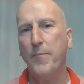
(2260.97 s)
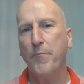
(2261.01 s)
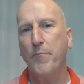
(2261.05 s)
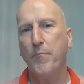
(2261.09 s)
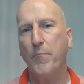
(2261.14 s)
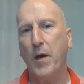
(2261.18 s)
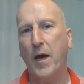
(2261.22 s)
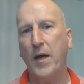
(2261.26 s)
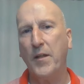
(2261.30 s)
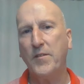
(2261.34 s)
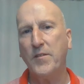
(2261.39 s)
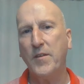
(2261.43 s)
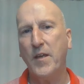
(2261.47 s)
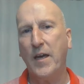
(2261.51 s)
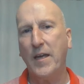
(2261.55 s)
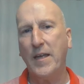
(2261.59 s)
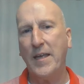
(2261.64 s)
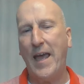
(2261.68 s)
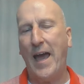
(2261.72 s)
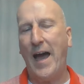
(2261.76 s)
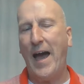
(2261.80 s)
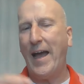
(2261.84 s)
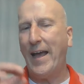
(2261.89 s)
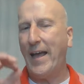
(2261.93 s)
But
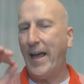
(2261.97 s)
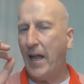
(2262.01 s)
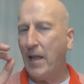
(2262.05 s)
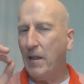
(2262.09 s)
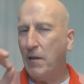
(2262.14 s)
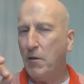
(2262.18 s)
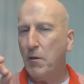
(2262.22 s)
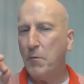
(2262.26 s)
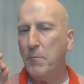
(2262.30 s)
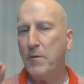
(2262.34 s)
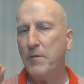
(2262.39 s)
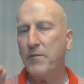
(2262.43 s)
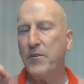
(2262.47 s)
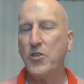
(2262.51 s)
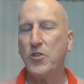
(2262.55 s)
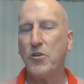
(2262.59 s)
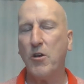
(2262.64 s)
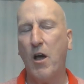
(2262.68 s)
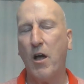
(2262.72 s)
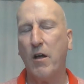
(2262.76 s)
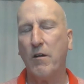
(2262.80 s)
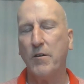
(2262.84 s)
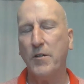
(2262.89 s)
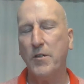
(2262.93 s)
yeah, I got a little bit of a
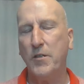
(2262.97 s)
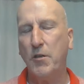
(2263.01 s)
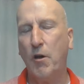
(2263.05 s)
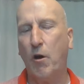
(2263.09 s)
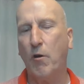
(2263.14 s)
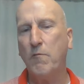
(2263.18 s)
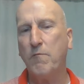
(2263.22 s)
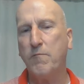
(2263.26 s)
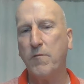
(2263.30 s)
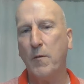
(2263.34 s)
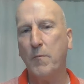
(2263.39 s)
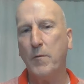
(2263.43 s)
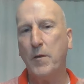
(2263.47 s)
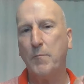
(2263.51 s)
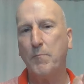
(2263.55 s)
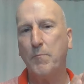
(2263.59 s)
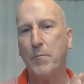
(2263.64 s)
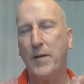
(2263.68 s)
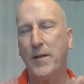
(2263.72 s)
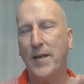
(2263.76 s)
chocolate note from it.